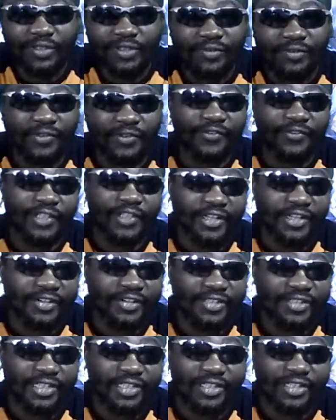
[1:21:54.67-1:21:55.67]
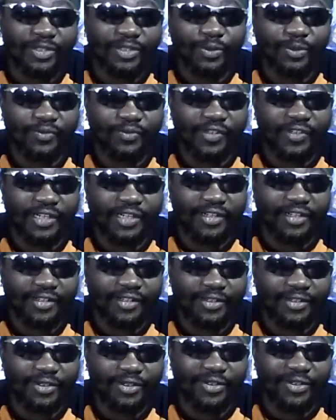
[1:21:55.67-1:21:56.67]
50 years in it so far.
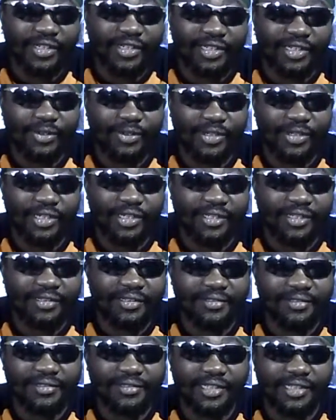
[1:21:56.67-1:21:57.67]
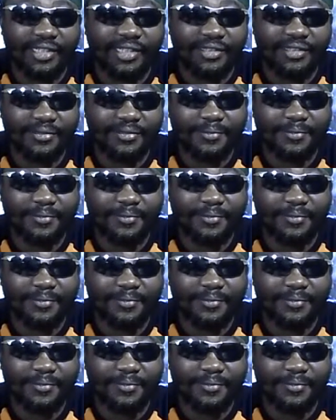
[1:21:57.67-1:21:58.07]
Go ahead. Okay.